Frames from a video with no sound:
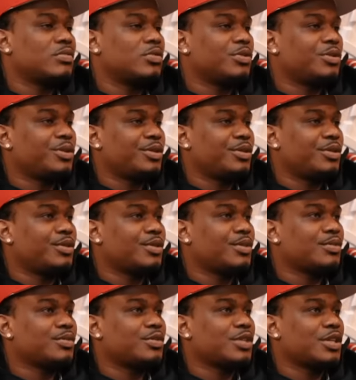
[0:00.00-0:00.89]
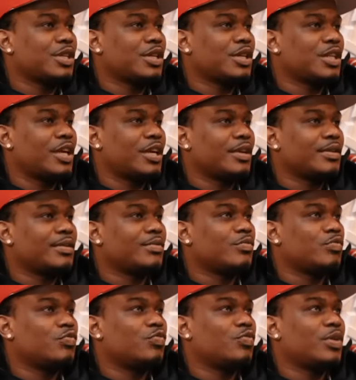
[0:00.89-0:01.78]
in the hood. You know what I'm saying? Like
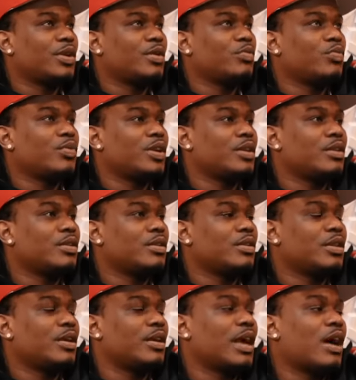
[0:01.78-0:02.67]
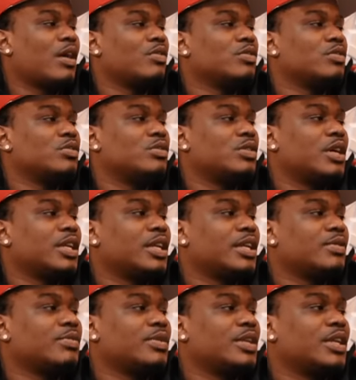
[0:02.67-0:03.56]
when when how old are you now?
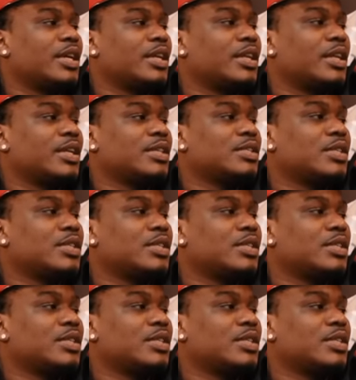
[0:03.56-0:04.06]
Like what? Like